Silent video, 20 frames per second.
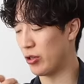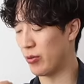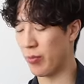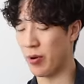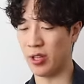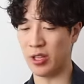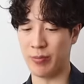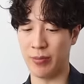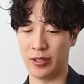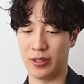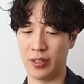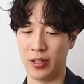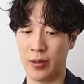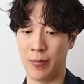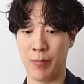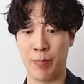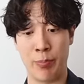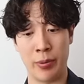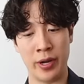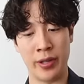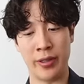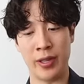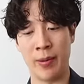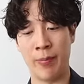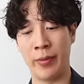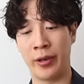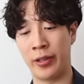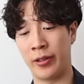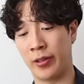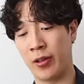your body and my tongue. But
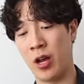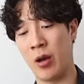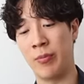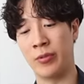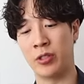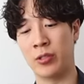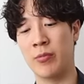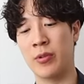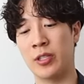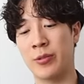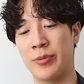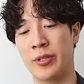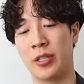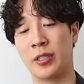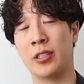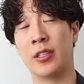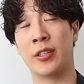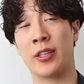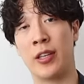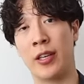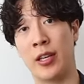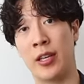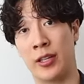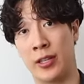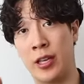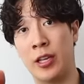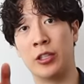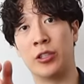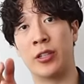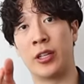I'm not gonna comment too much because in, ca in
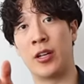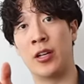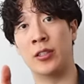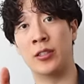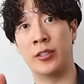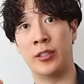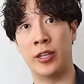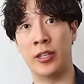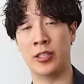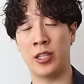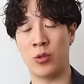case you're like underage,